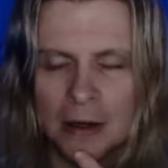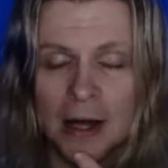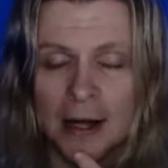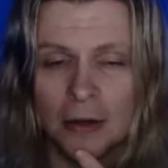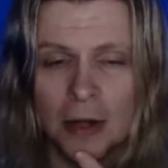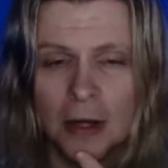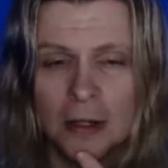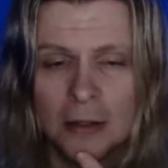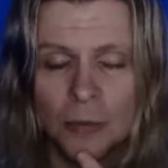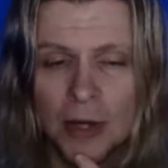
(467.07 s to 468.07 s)
got
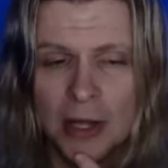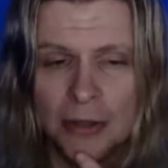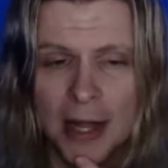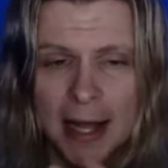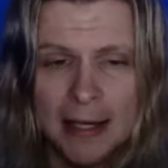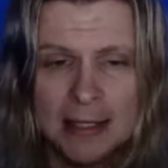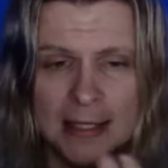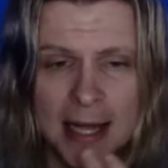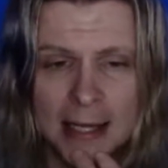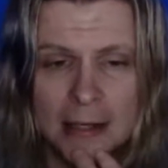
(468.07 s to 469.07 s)
along with and
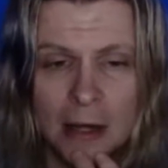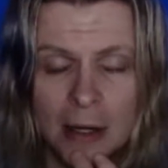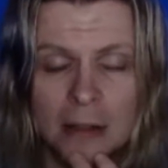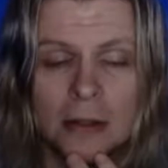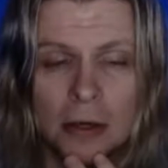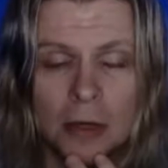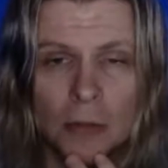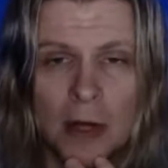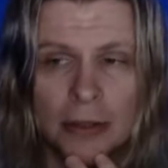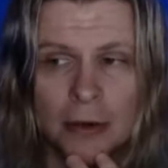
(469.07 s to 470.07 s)
said along
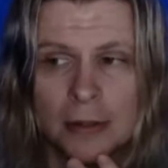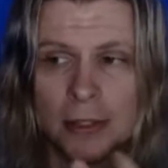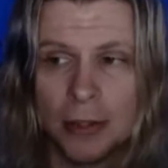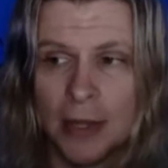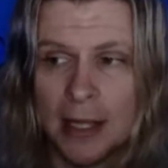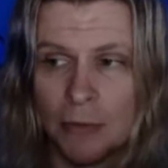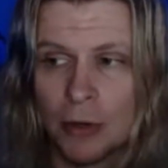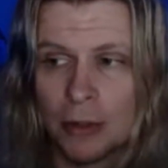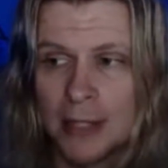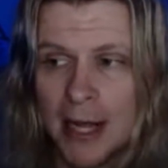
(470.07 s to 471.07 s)
with her. So they
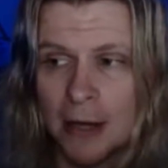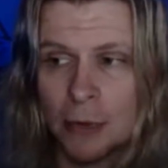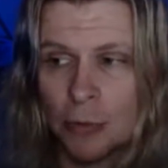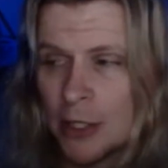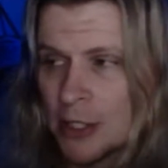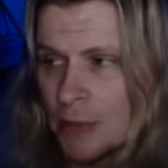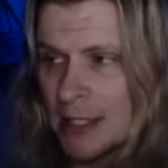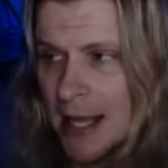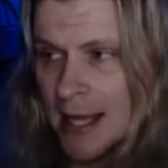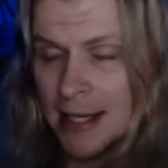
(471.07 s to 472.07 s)
were down with what she
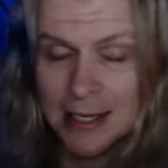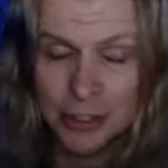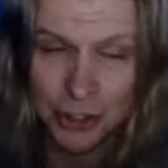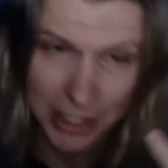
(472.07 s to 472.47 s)
was saying.